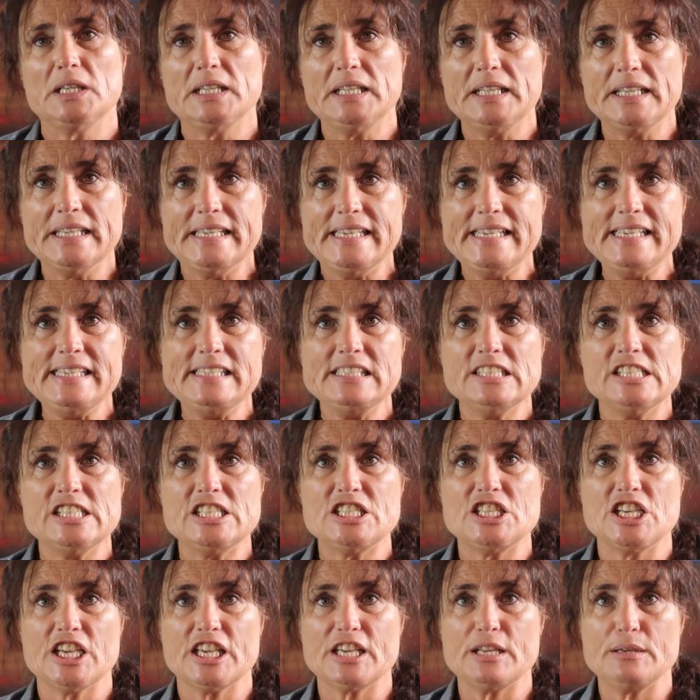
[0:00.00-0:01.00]
lean
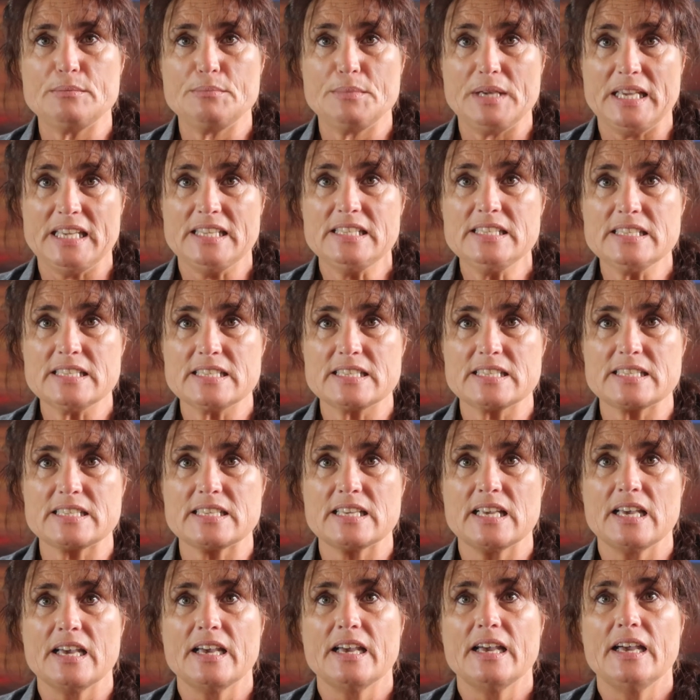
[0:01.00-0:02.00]
chicken
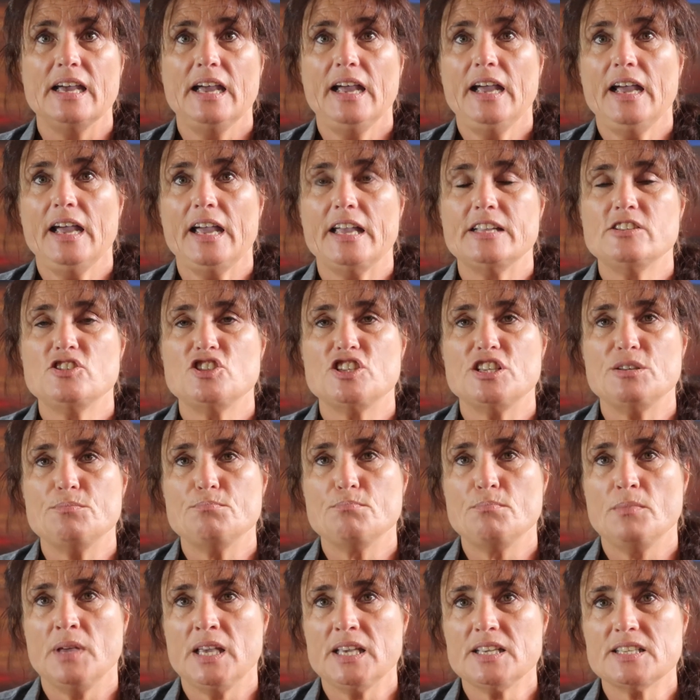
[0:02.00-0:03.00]
mince and she
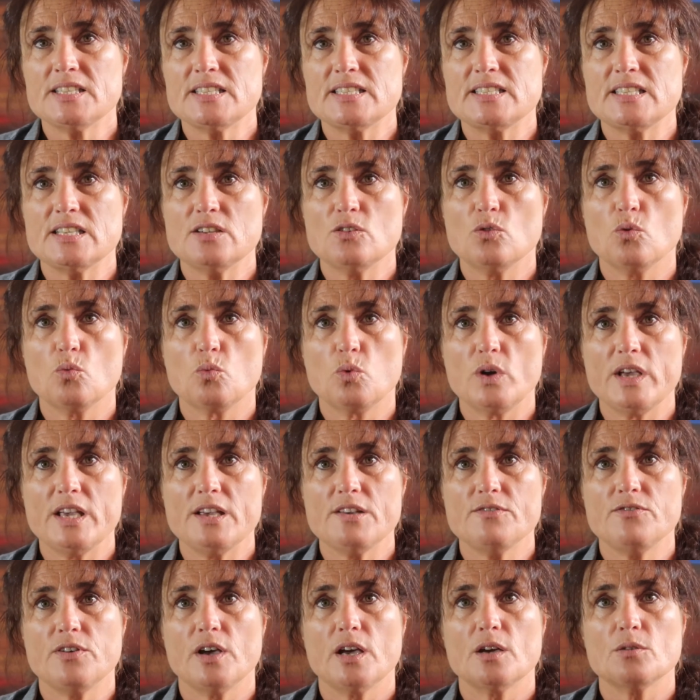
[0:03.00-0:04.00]
mixed it
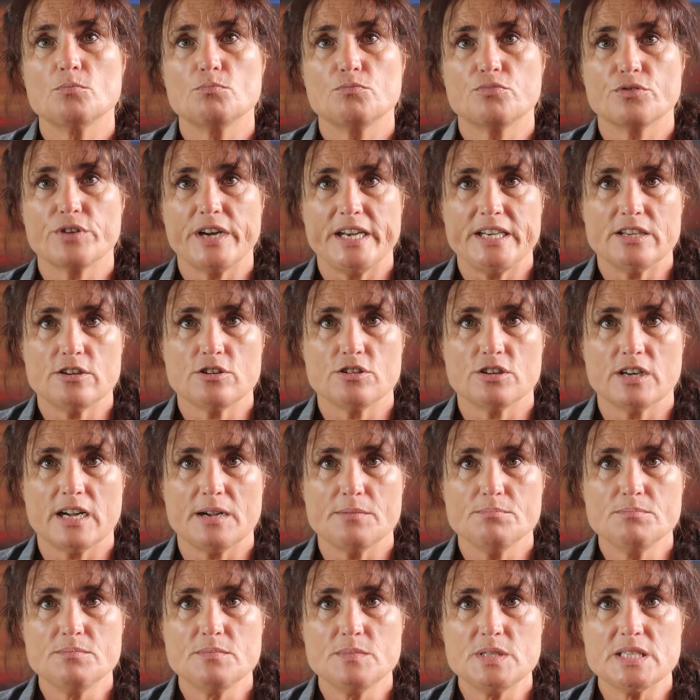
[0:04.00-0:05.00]
with
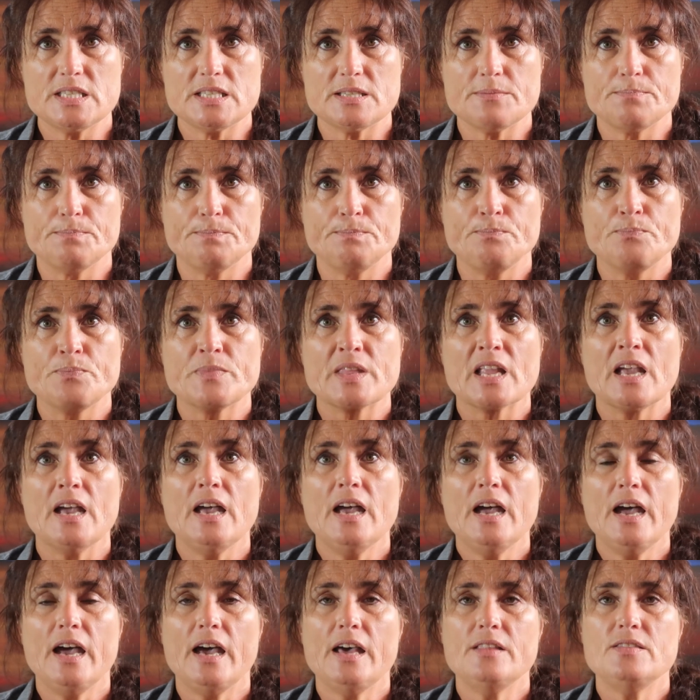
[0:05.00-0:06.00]
breadcrumbs
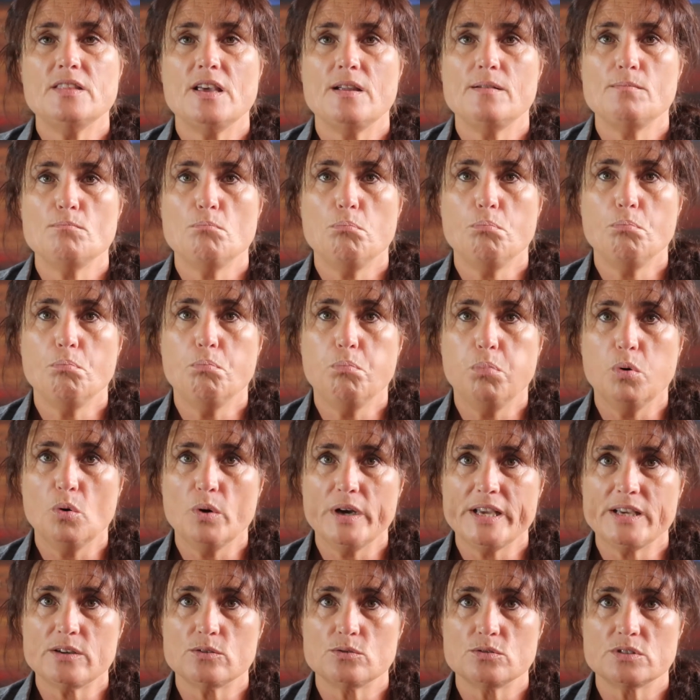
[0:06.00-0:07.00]
and then
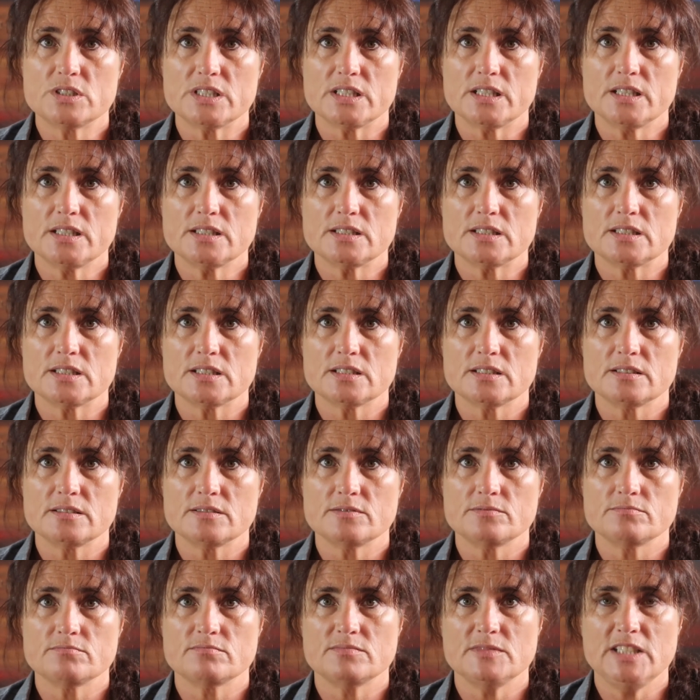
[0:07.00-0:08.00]
boiled it.
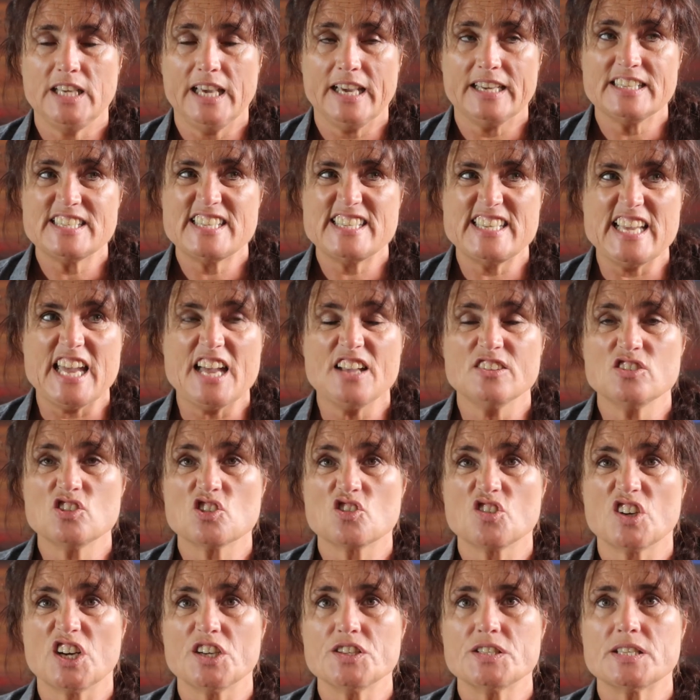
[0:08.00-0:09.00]
Yeah, sounds
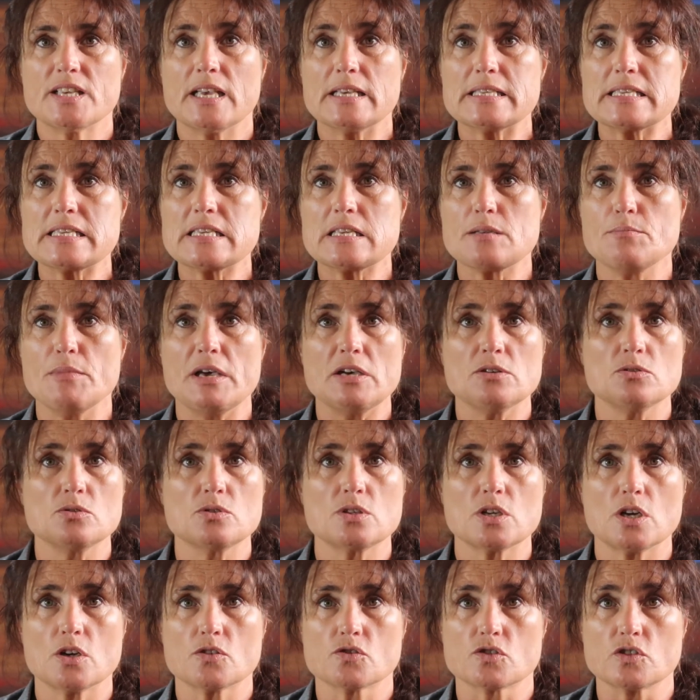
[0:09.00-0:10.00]
gross,
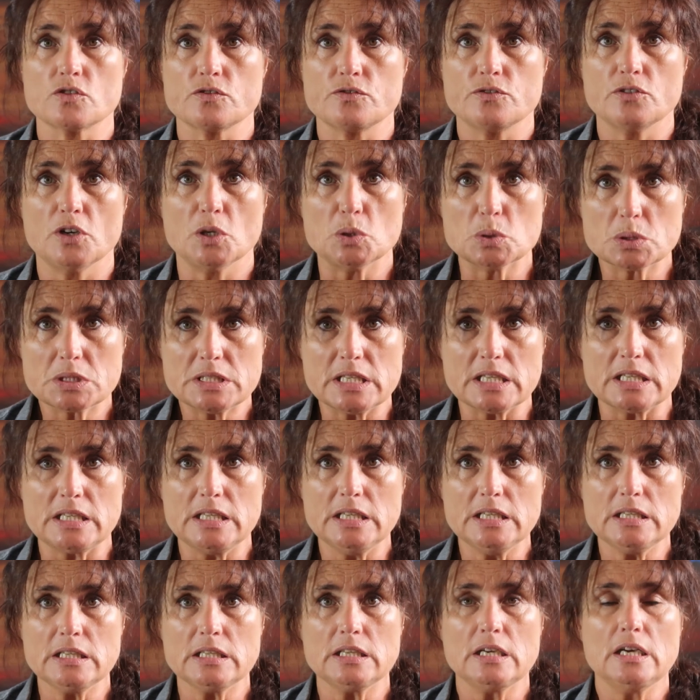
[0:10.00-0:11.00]
smells revolting,